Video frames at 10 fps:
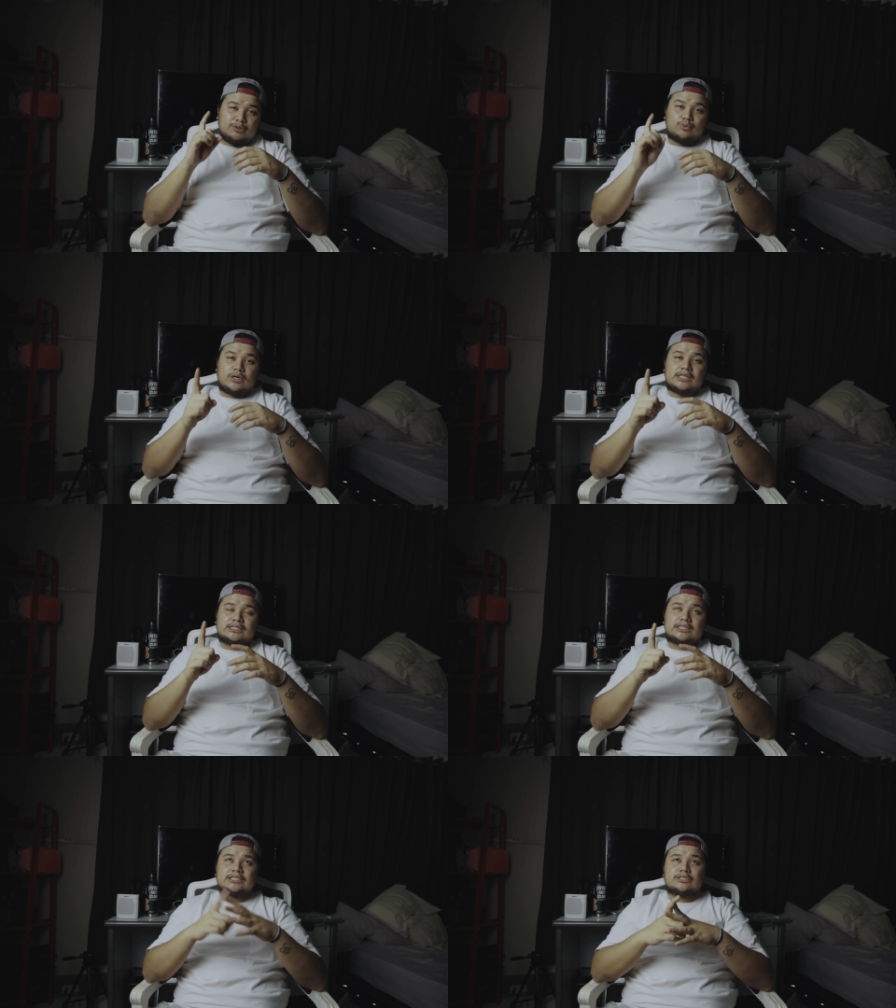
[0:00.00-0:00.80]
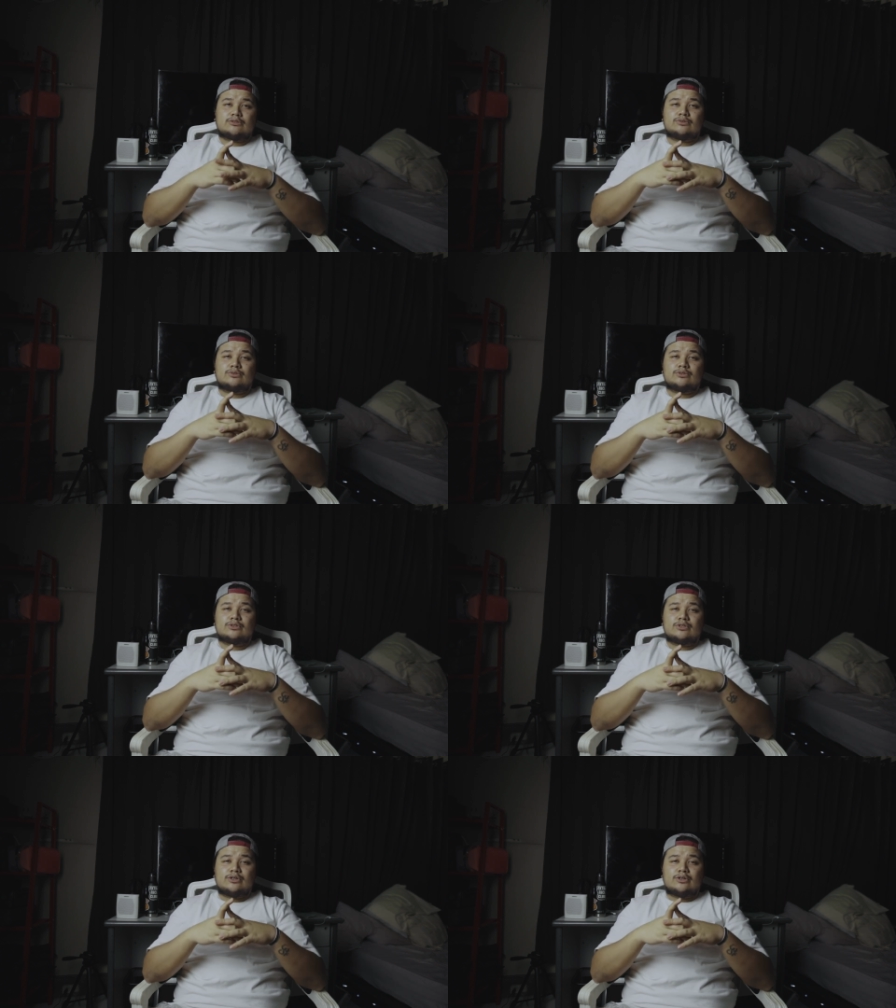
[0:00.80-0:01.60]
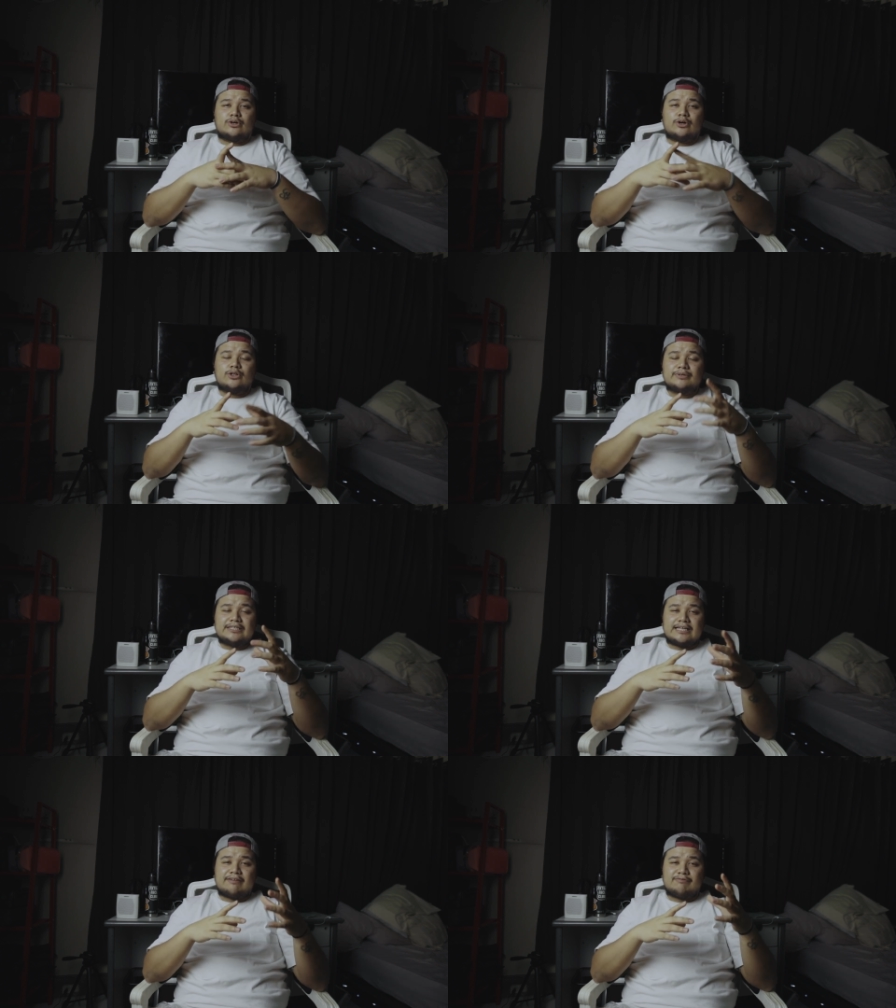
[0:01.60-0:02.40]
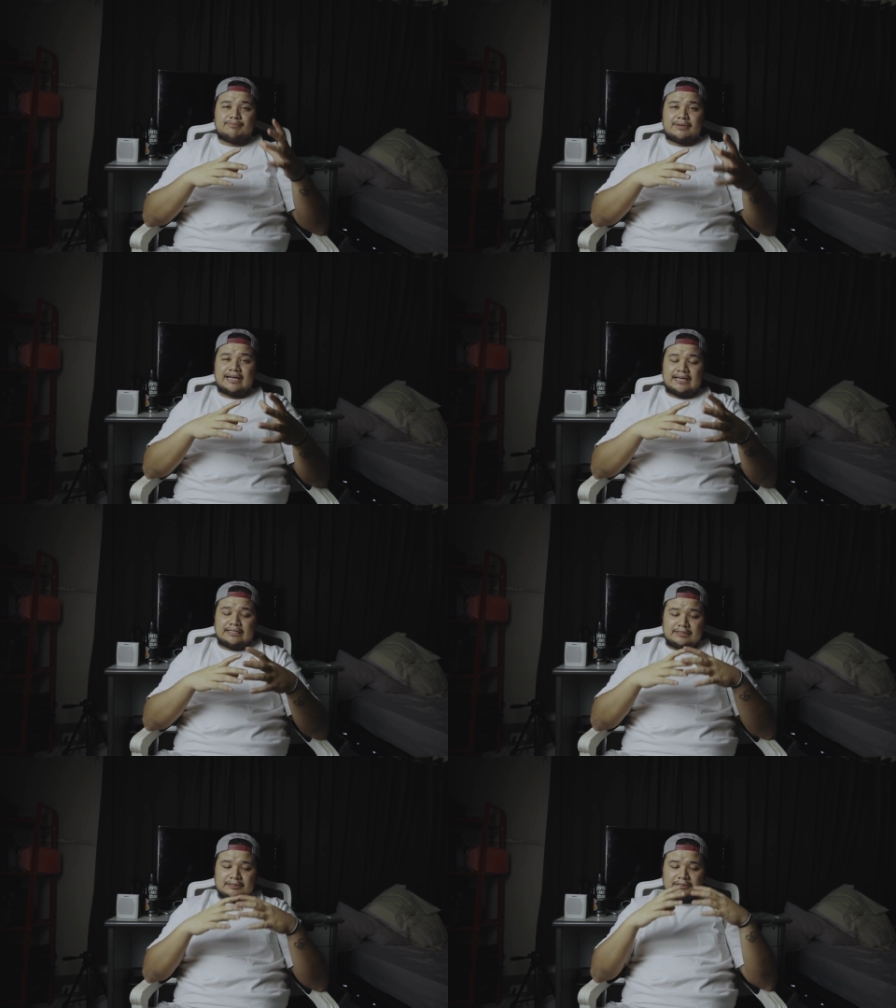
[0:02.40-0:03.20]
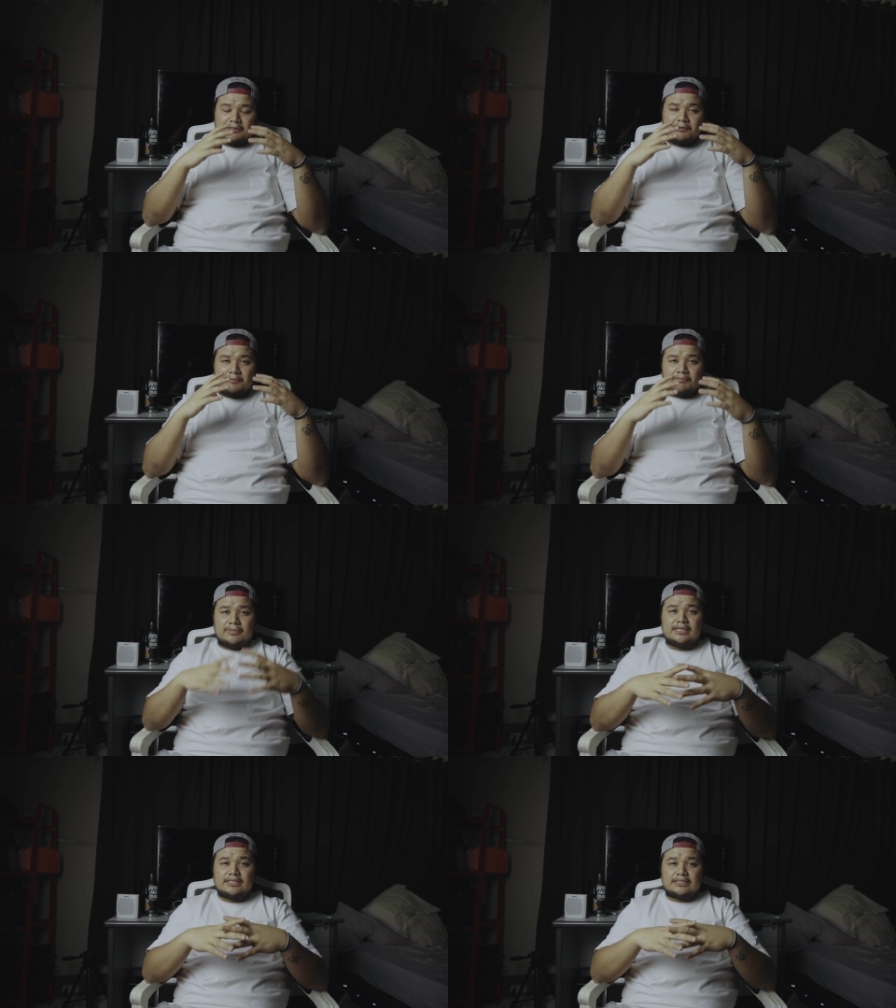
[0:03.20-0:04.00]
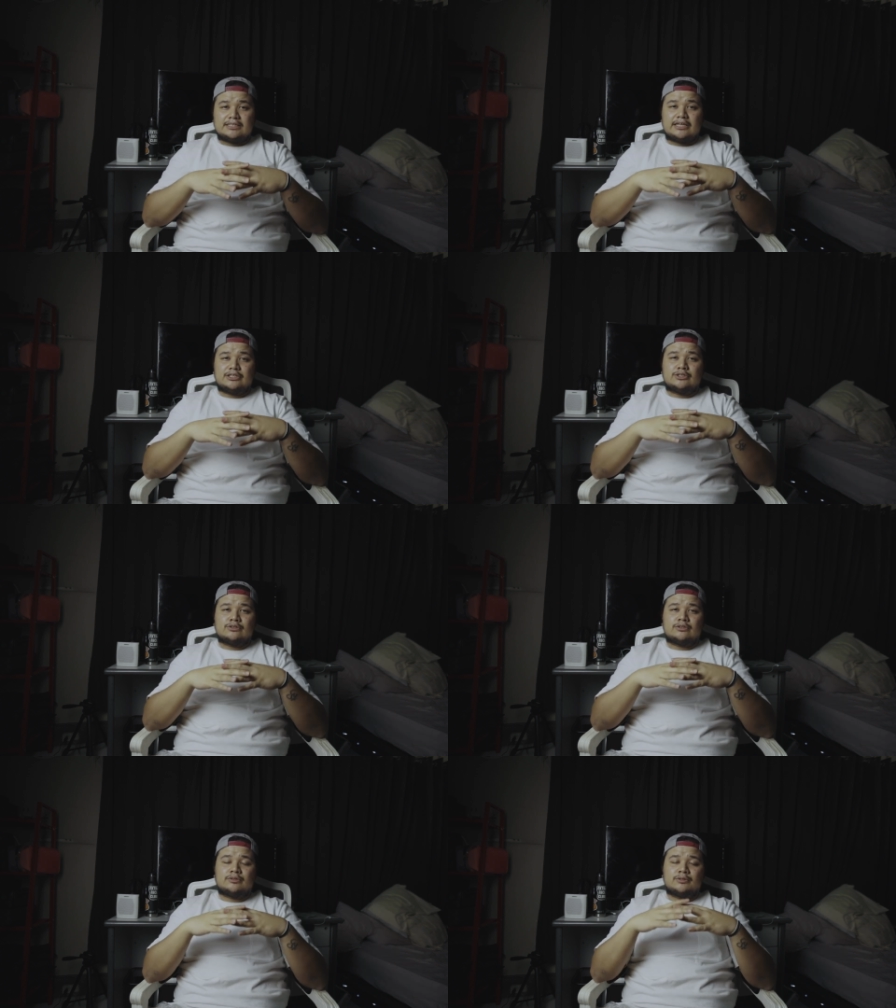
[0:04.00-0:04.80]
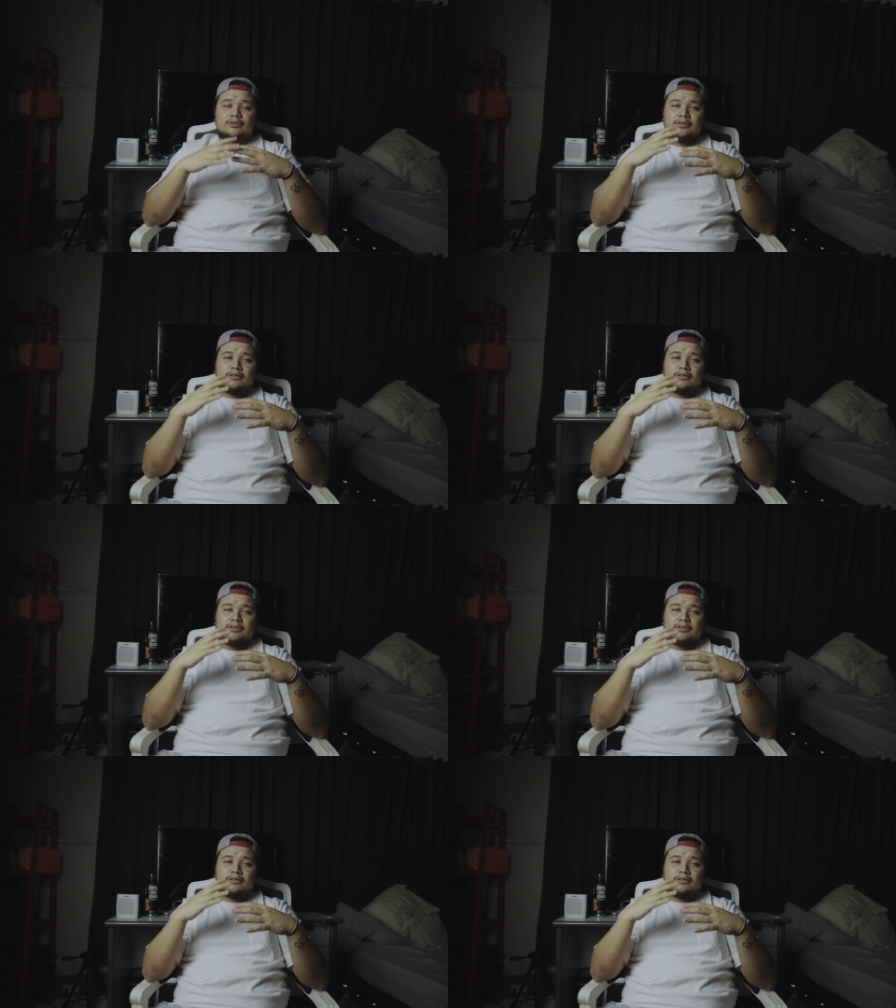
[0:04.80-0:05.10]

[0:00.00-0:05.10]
One is to always have a plan, make a schedule,